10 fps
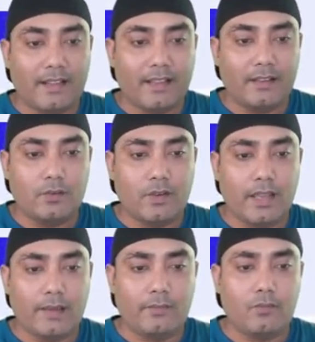you
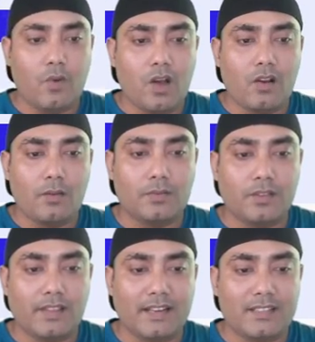have one option
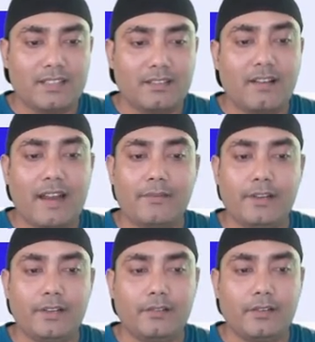that is
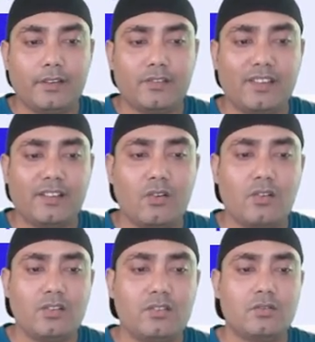gravity. Okay, you can
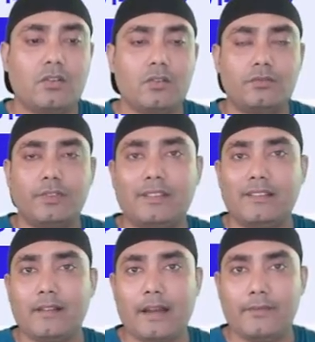only search with
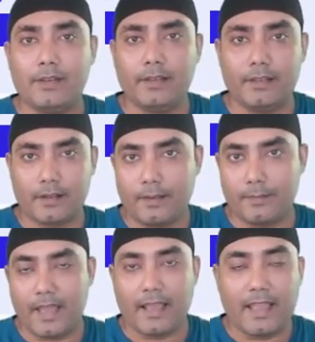gravity in
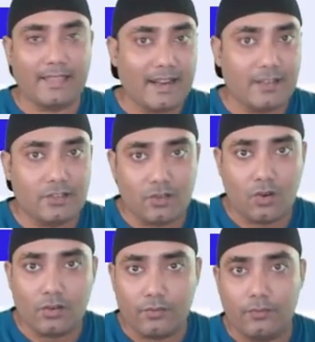ClickBank, and that is not
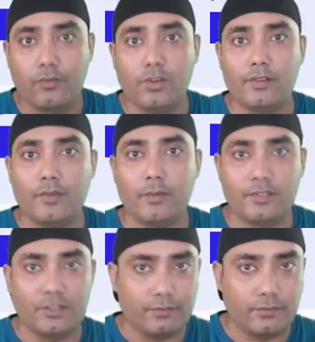the full
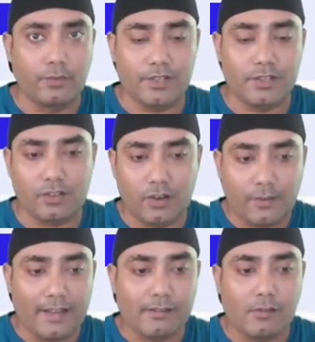information, full picture of
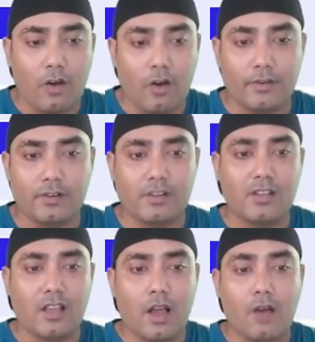an offer,
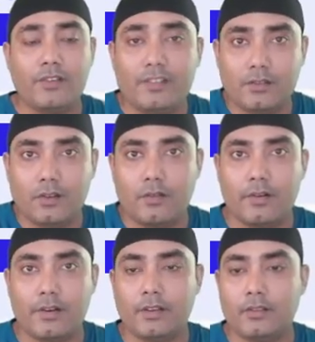how it is
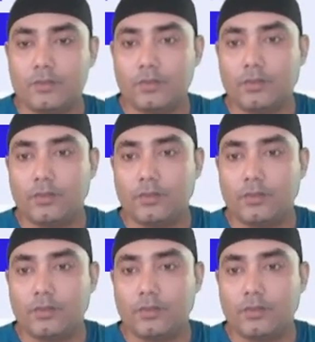converting. So for